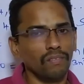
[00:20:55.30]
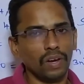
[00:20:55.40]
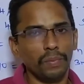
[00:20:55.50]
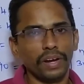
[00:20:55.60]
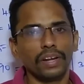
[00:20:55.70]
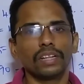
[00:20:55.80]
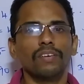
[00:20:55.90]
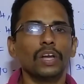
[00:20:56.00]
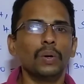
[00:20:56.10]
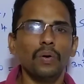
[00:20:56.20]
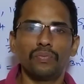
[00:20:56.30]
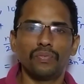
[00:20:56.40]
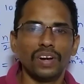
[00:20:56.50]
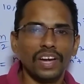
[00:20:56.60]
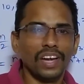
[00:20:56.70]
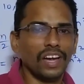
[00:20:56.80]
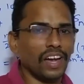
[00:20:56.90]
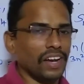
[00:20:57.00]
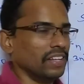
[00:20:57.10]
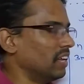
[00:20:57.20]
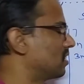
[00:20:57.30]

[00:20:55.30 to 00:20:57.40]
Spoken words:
we'll be getting the value of n.